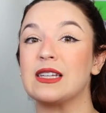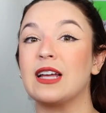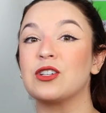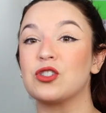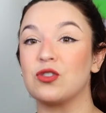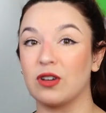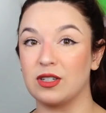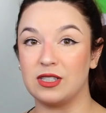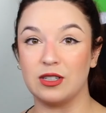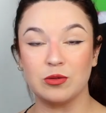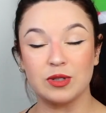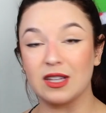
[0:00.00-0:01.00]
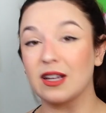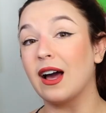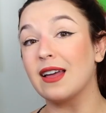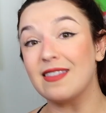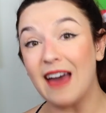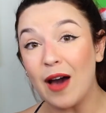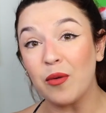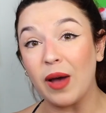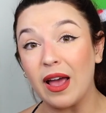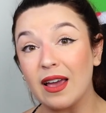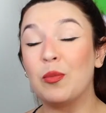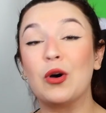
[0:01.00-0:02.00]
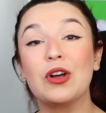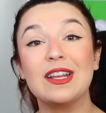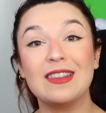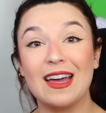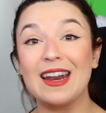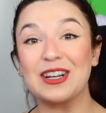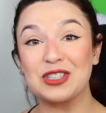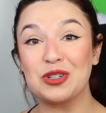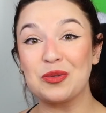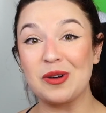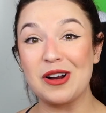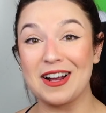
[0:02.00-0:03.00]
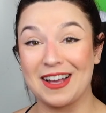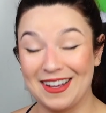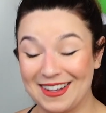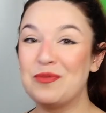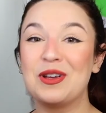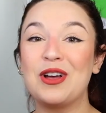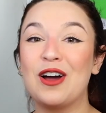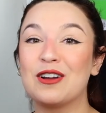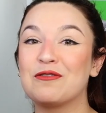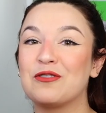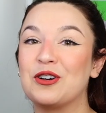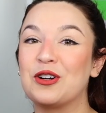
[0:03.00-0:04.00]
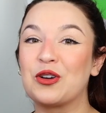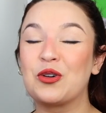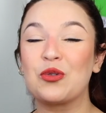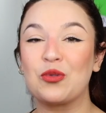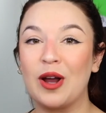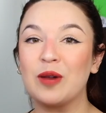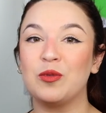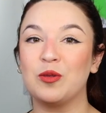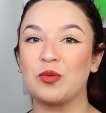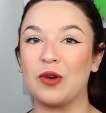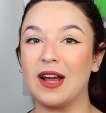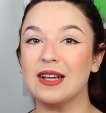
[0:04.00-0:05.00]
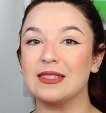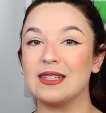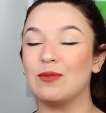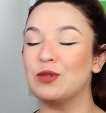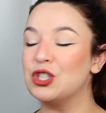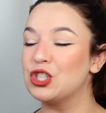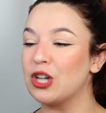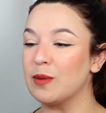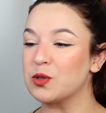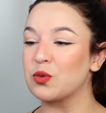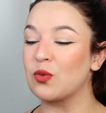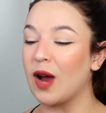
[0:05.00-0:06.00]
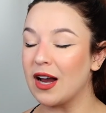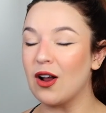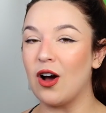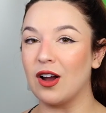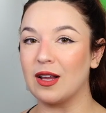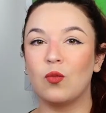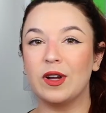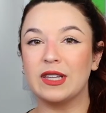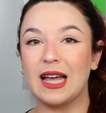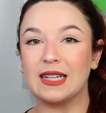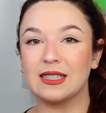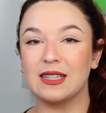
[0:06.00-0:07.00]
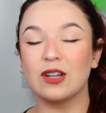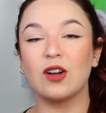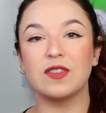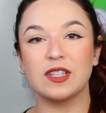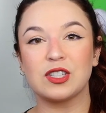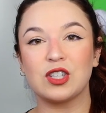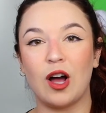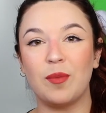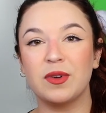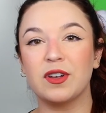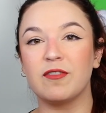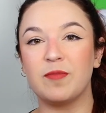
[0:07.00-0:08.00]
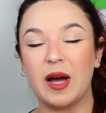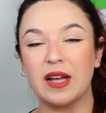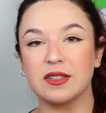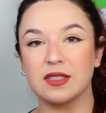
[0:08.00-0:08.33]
and struck a deal with the guy that way. Put in that extra work. We got it for an incredible price and we jumped right on it. One last thing on this topic of buying